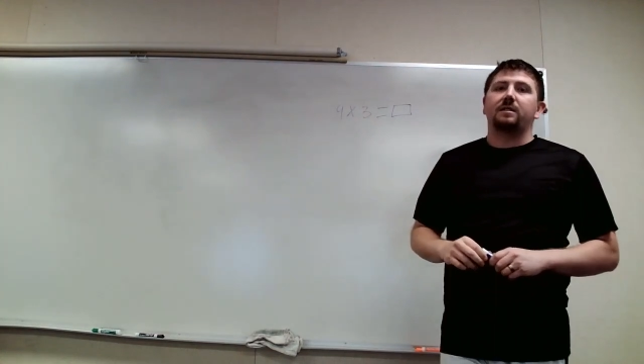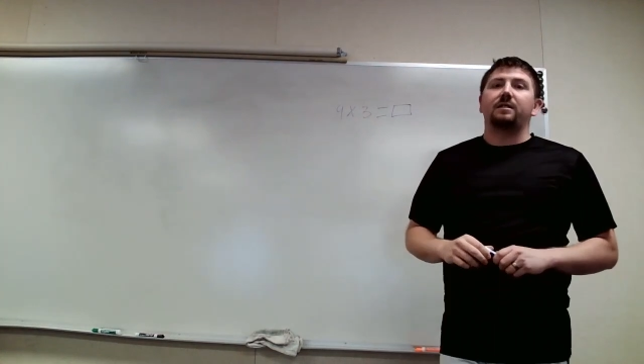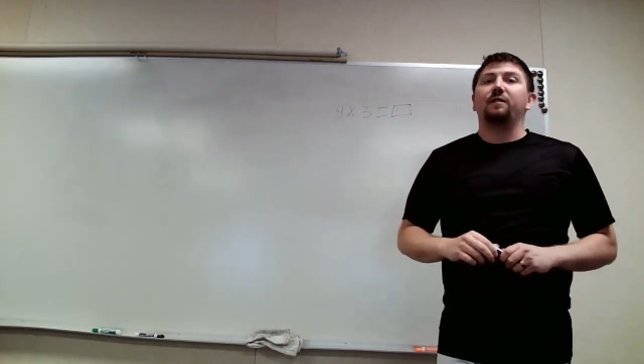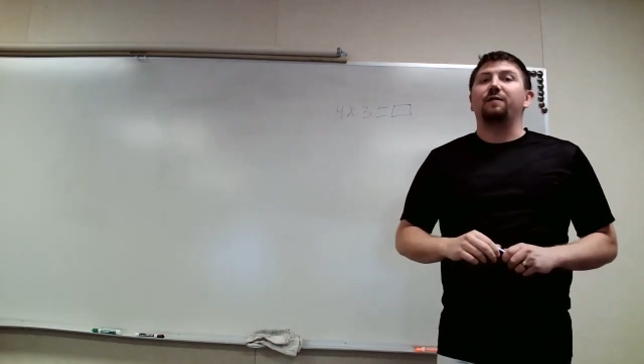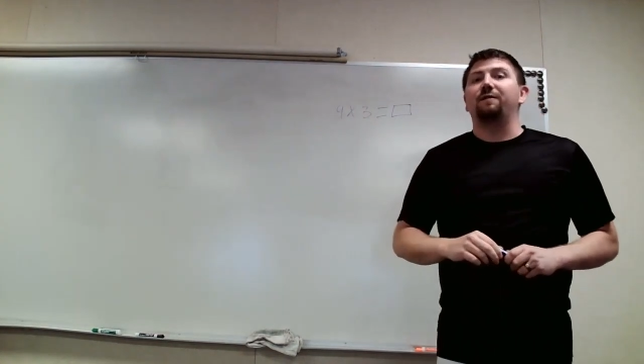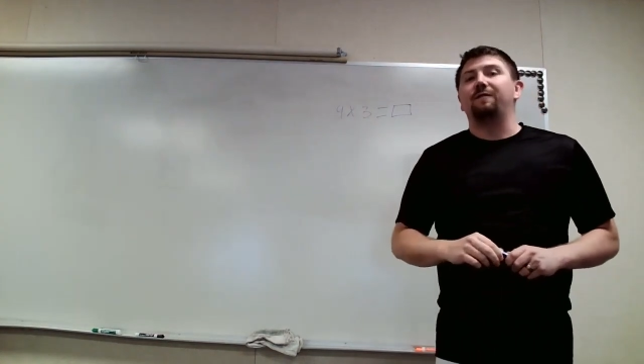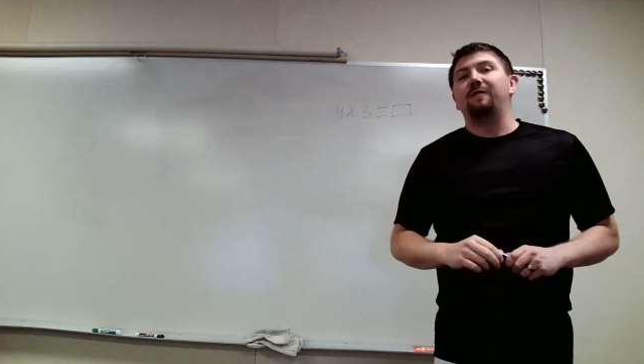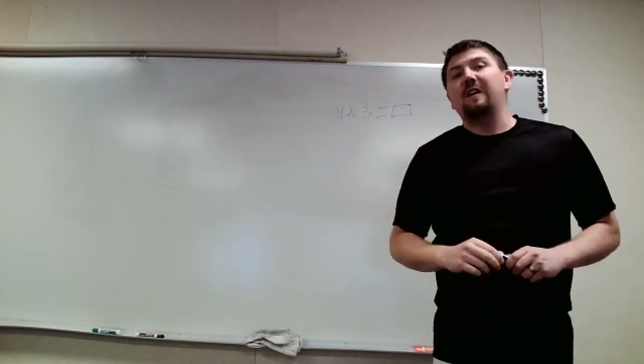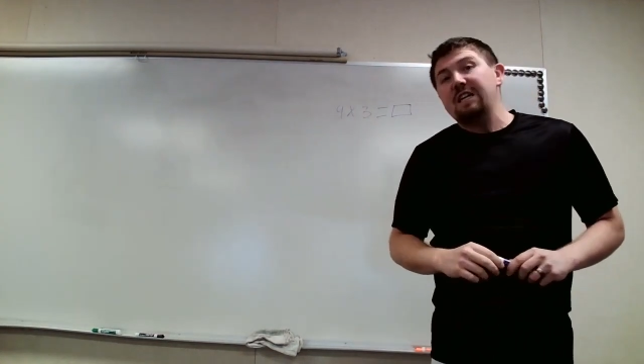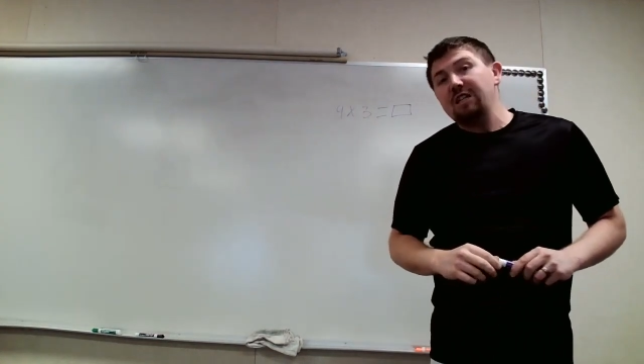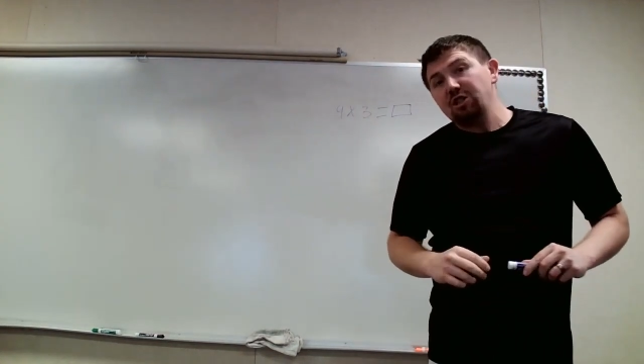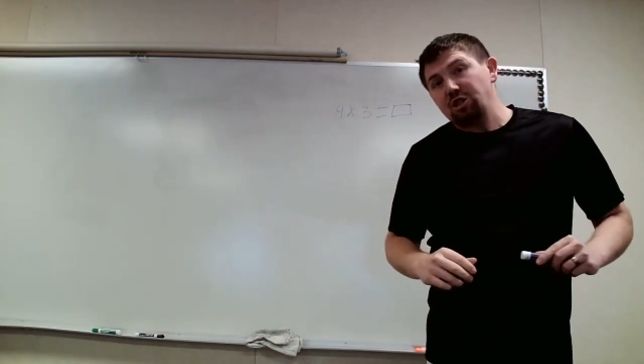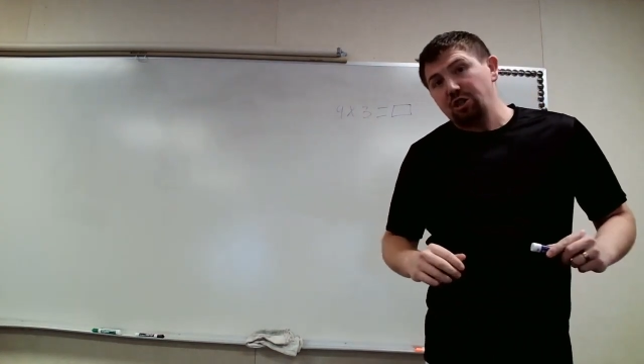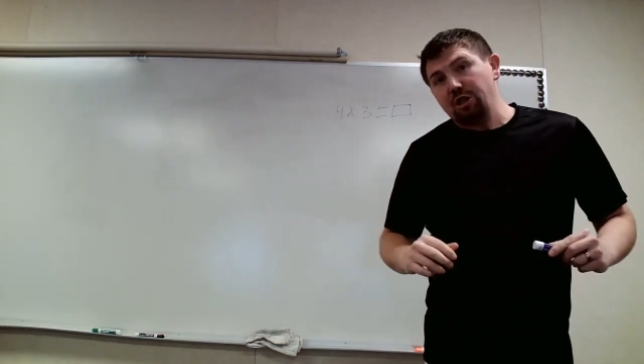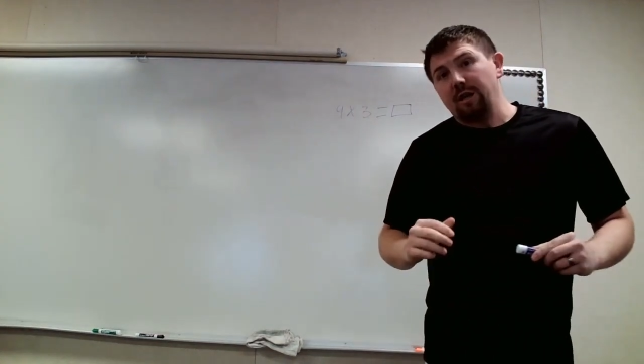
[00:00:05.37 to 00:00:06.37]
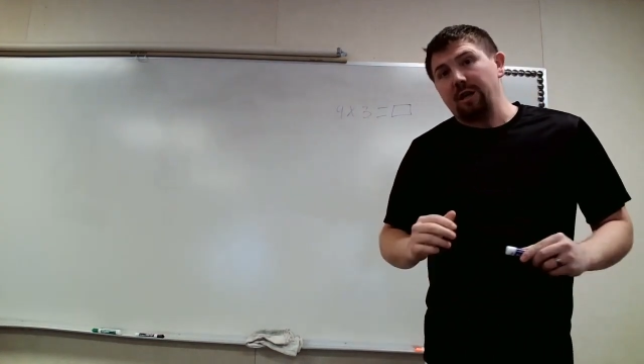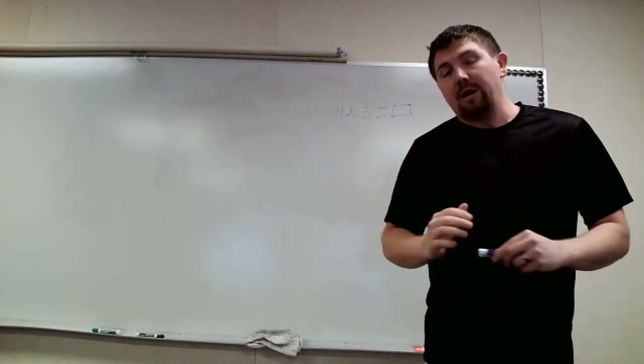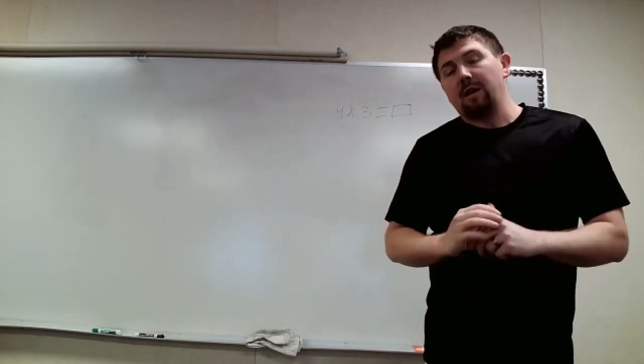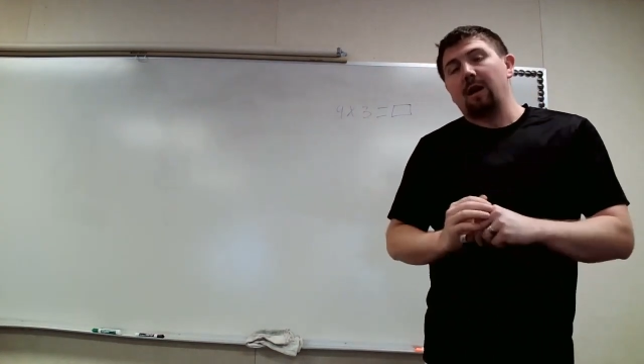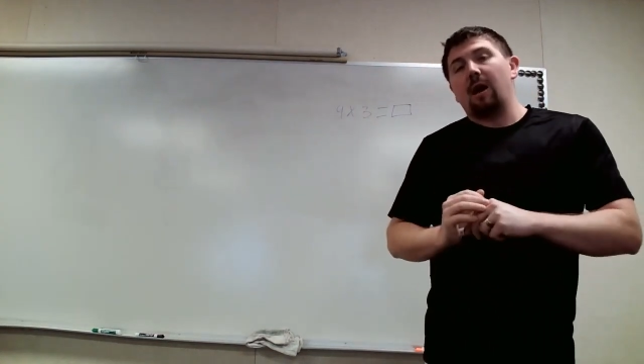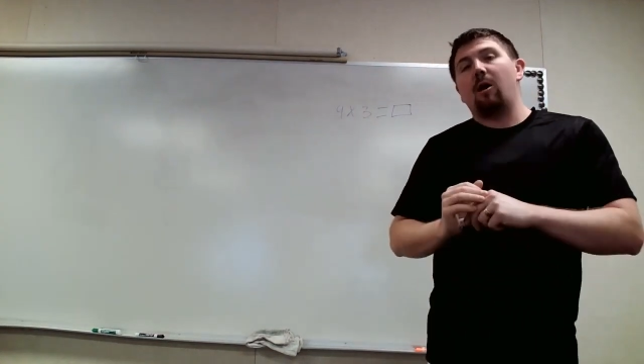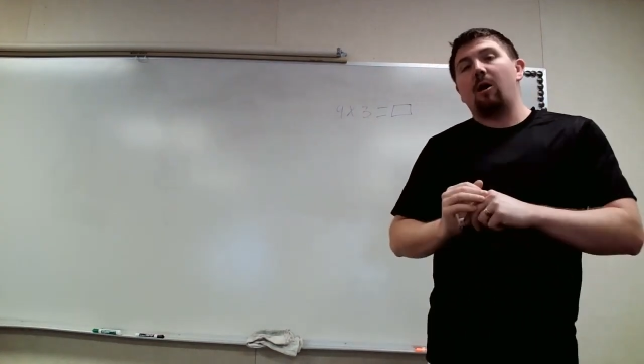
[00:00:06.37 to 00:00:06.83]
division.
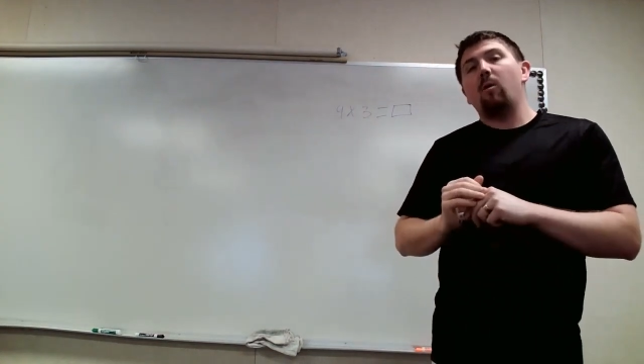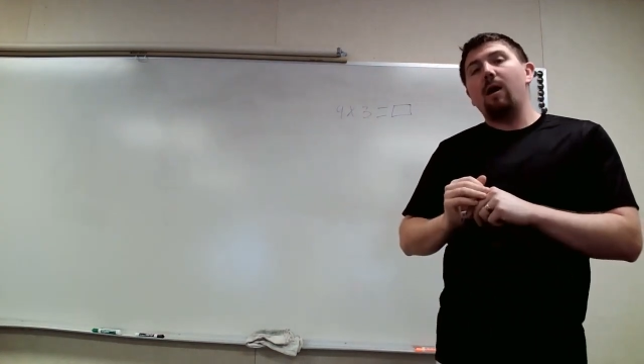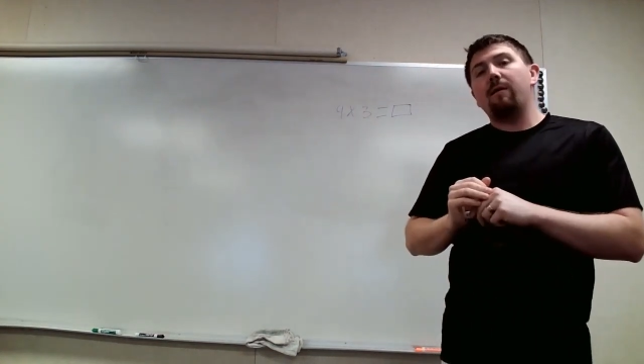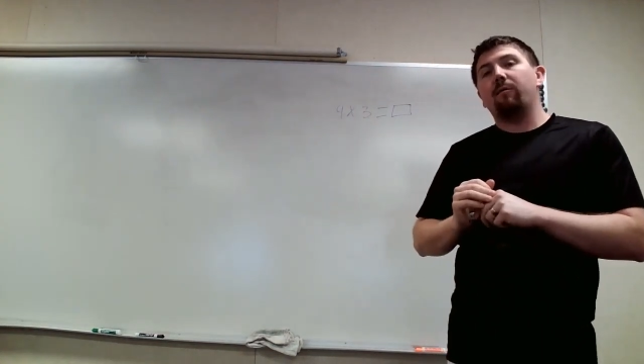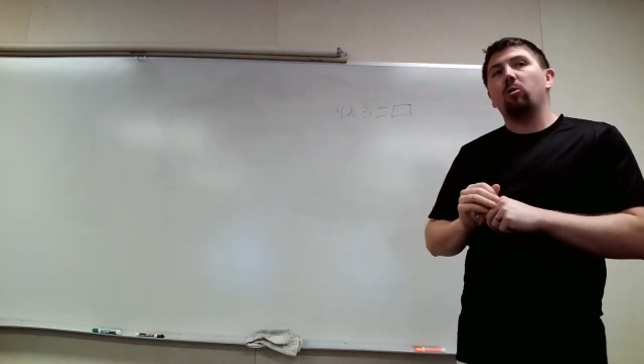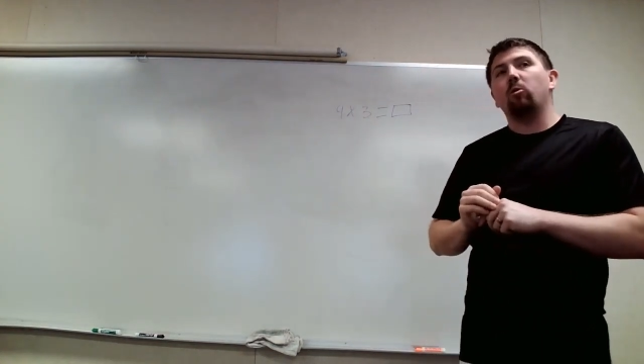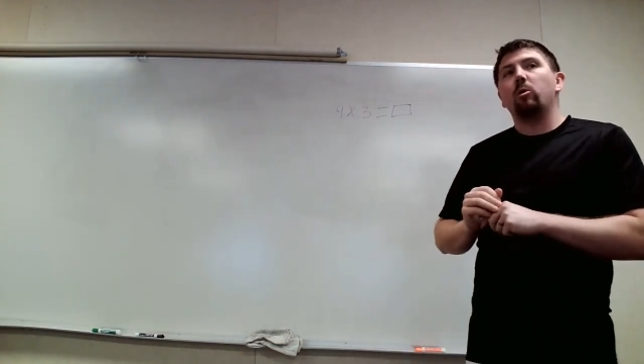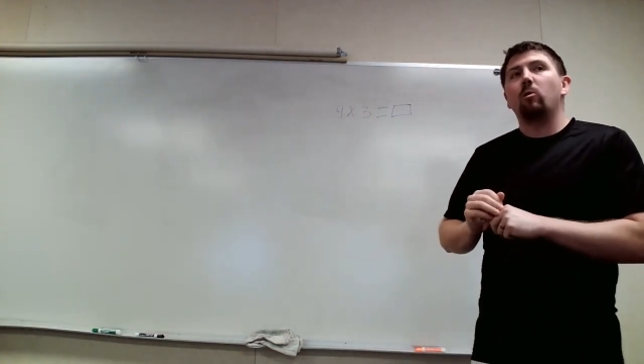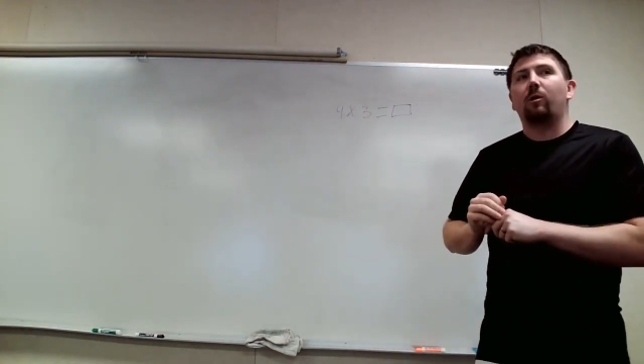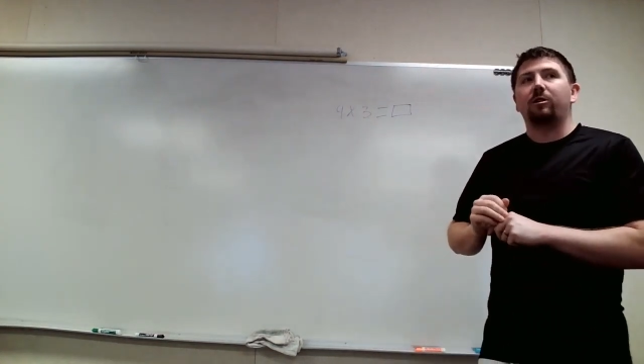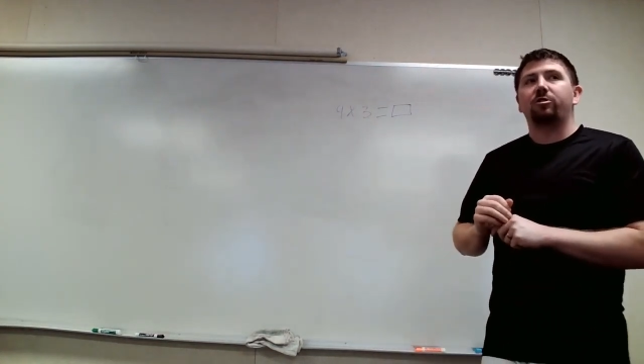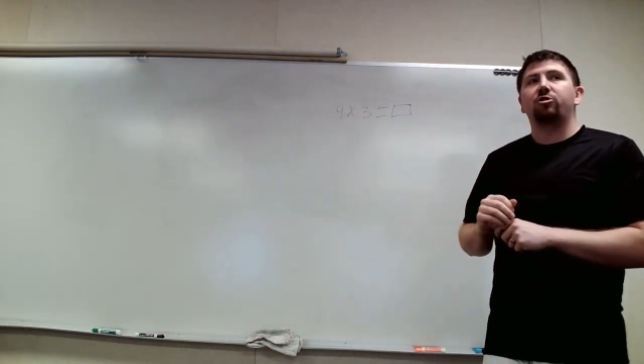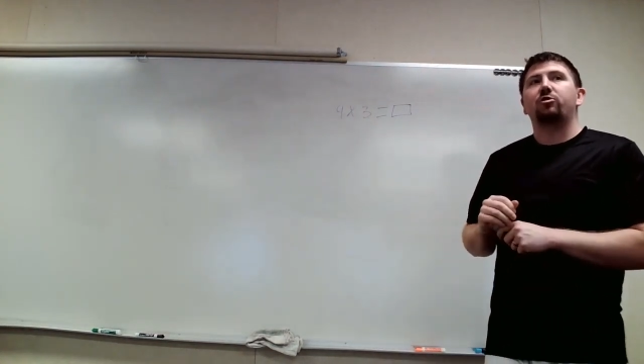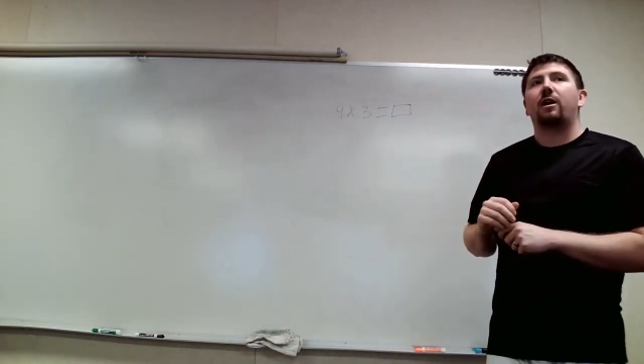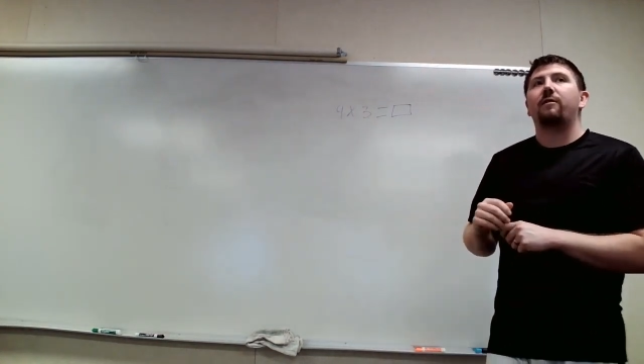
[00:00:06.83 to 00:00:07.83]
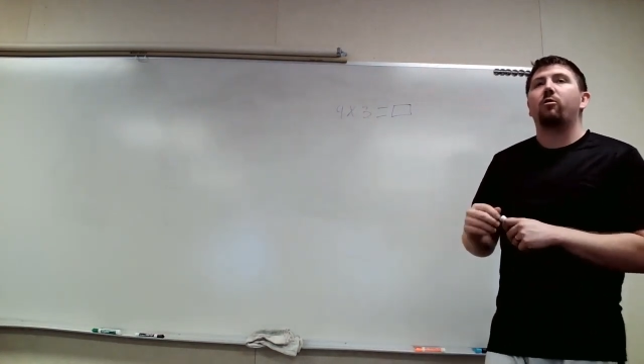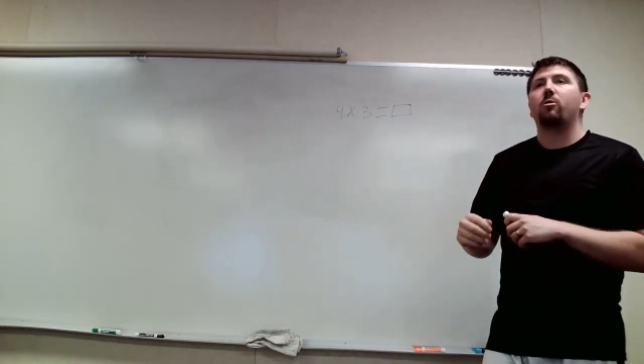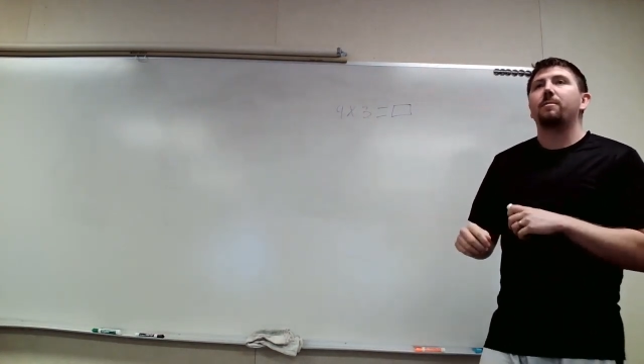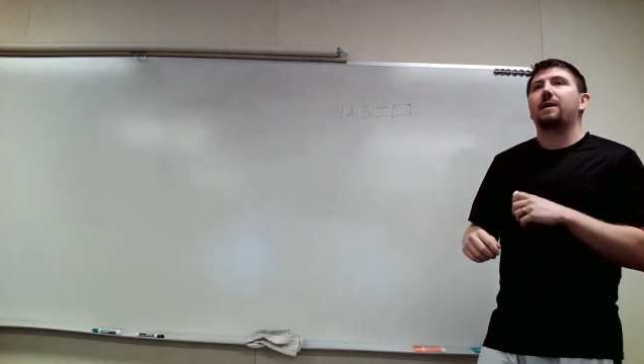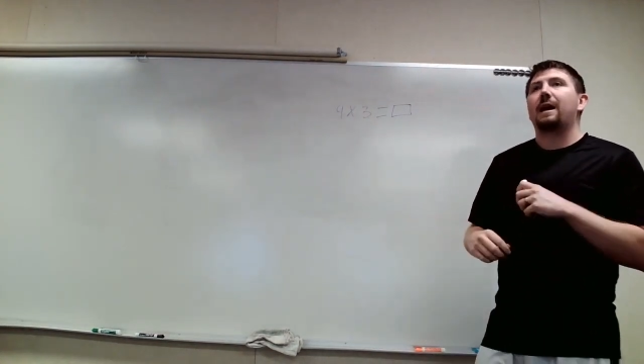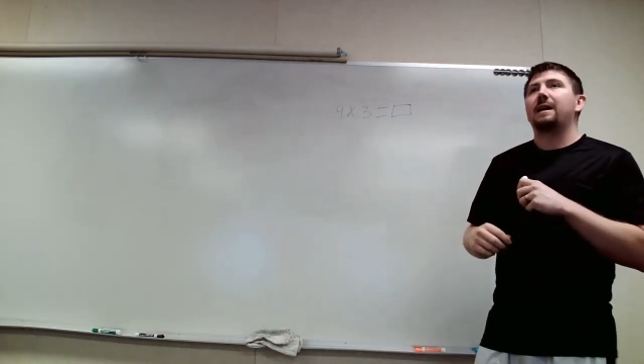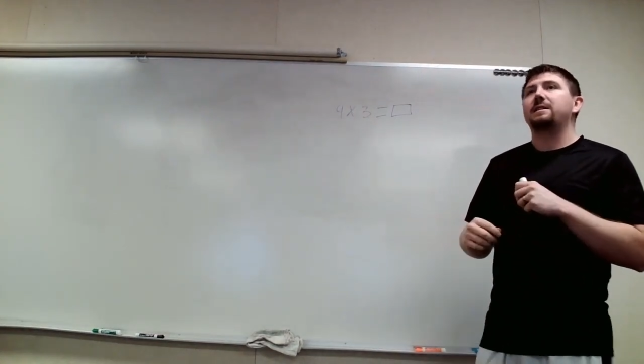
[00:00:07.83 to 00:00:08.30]
However, we want to drive home
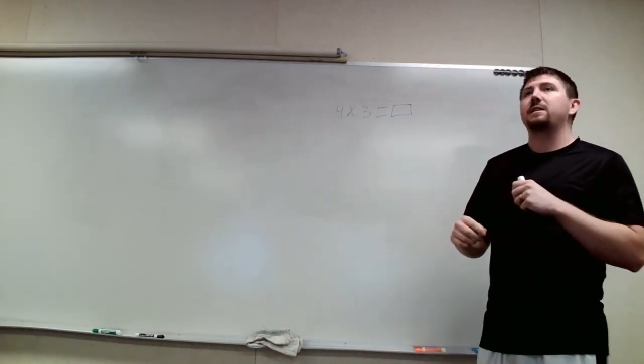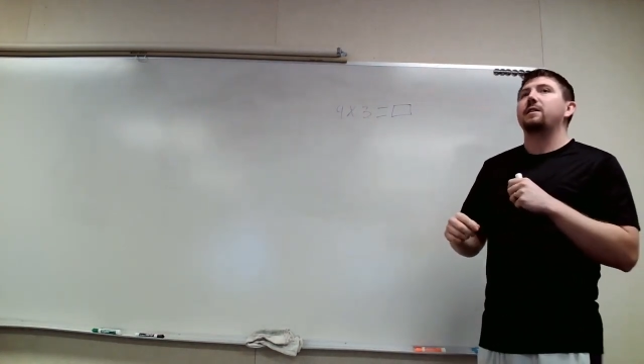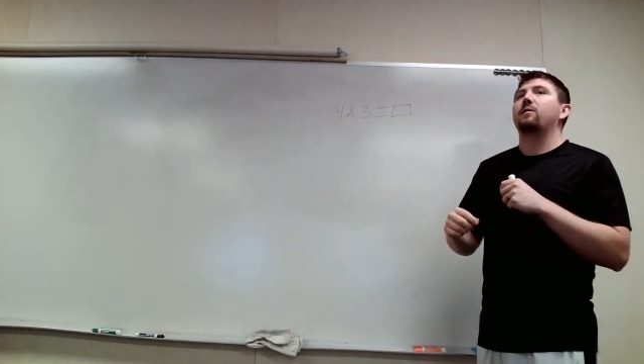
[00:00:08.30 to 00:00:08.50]
the idea